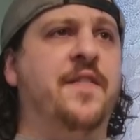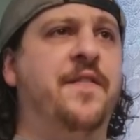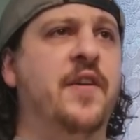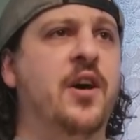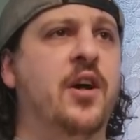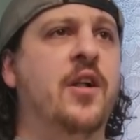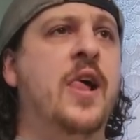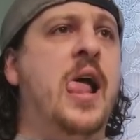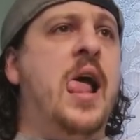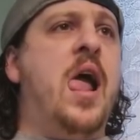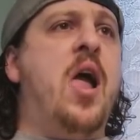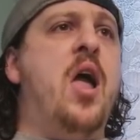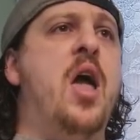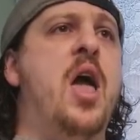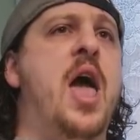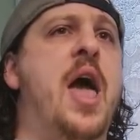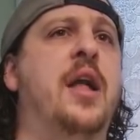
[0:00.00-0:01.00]
Phil,
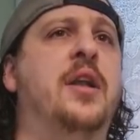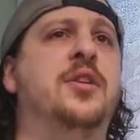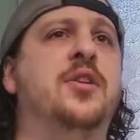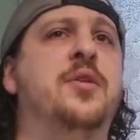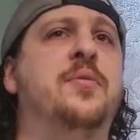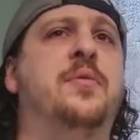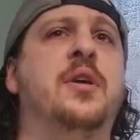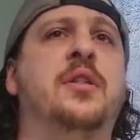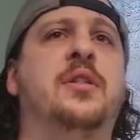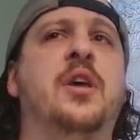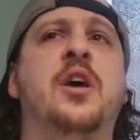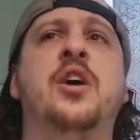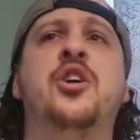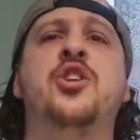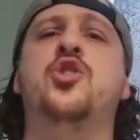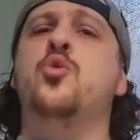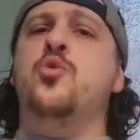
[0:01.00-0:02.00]
and
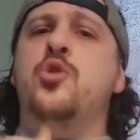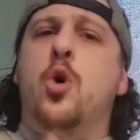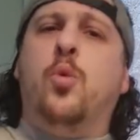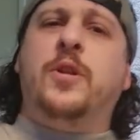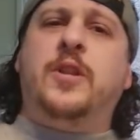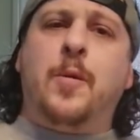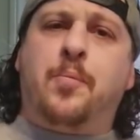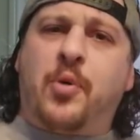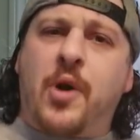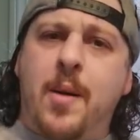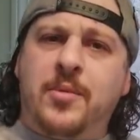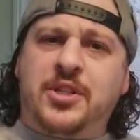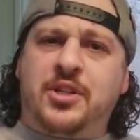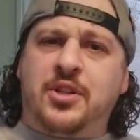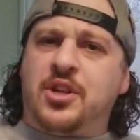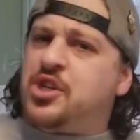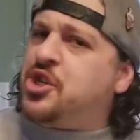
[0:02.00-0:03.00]
you knew what the
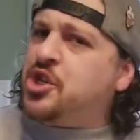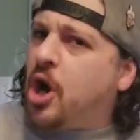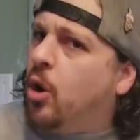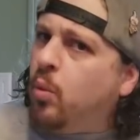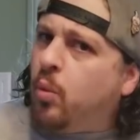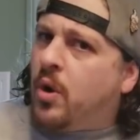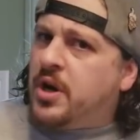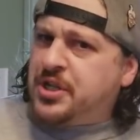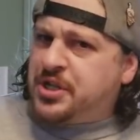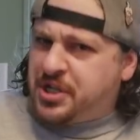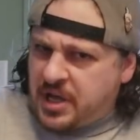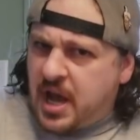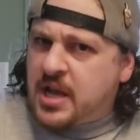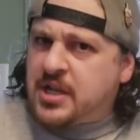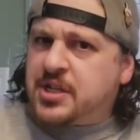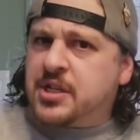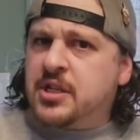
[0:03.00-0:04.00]
premise of the show was,
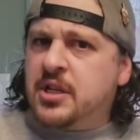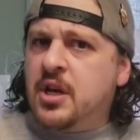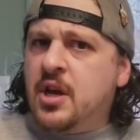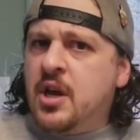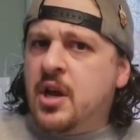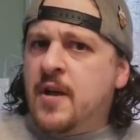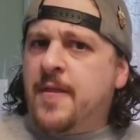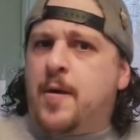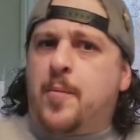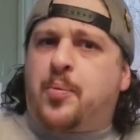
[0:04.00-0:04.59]
yes? The